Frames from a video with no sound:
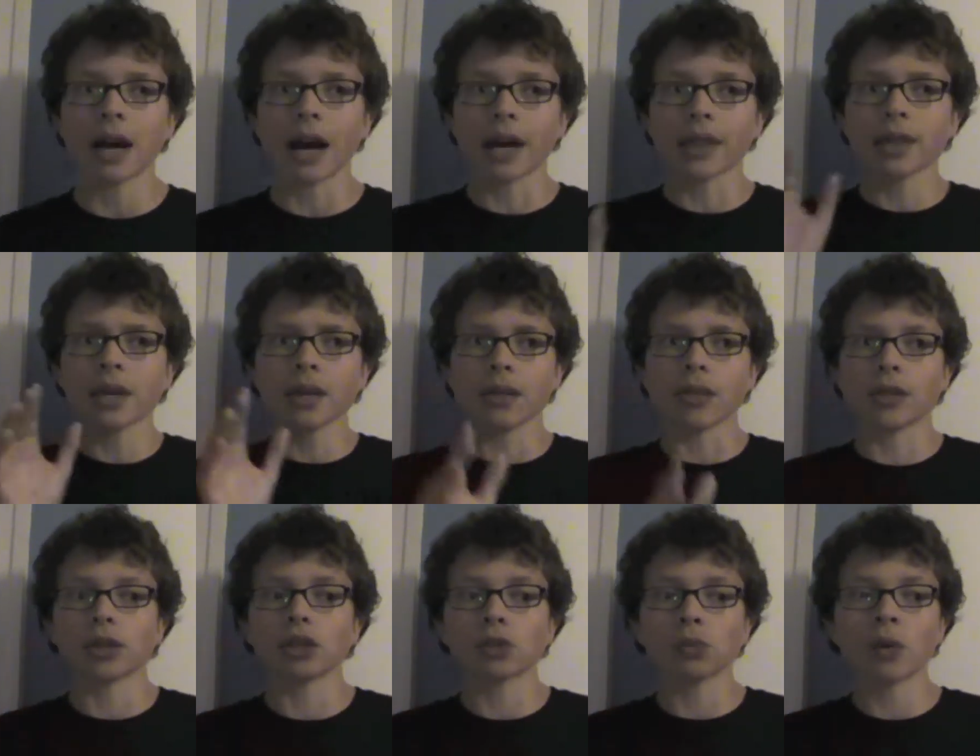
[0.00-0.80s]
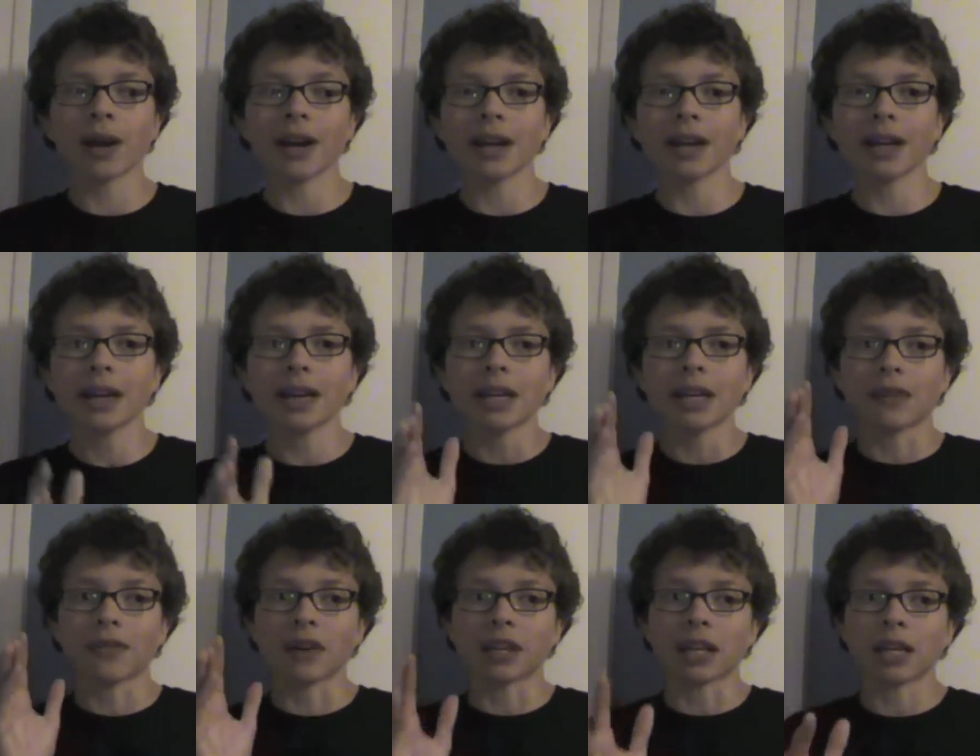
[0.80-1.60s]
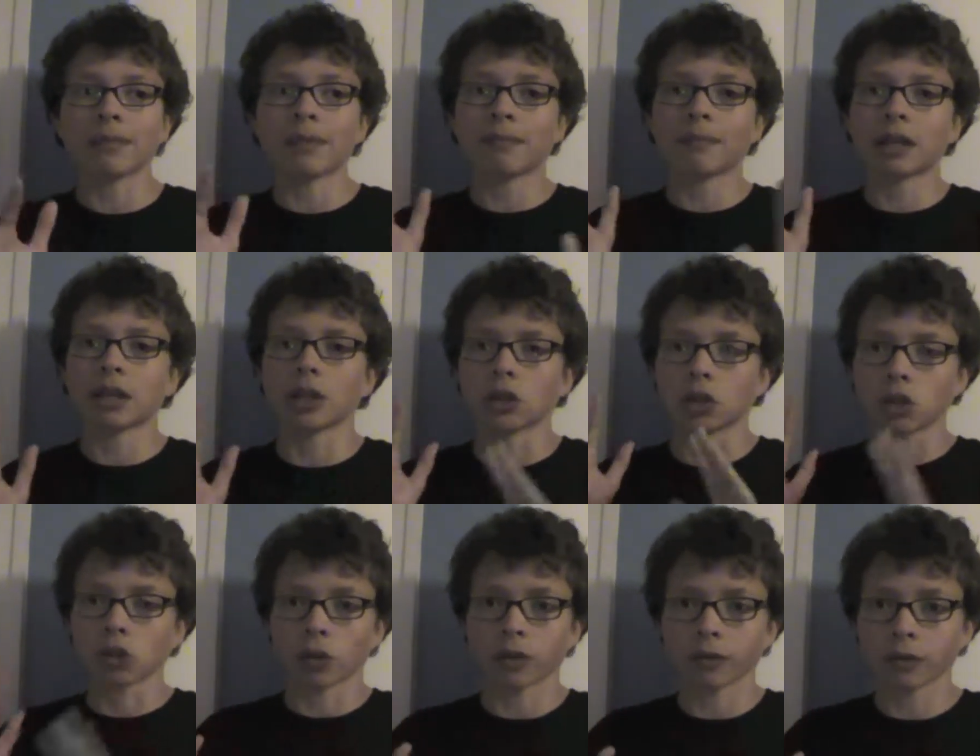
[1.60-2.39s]
I think this way, if I keep on making
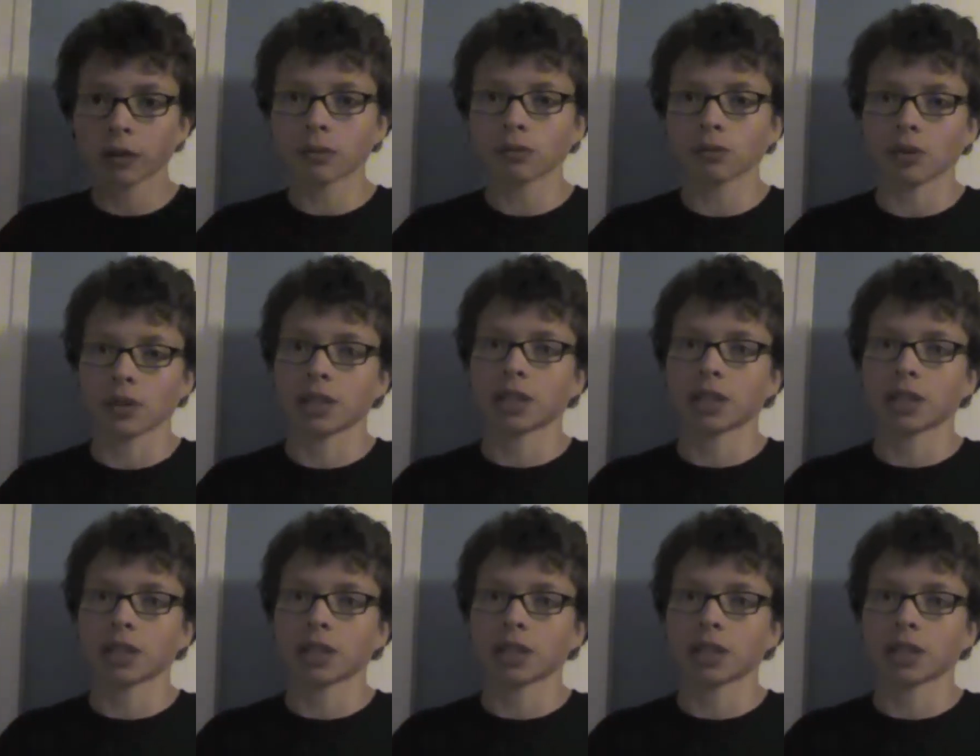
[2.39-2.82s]
short films with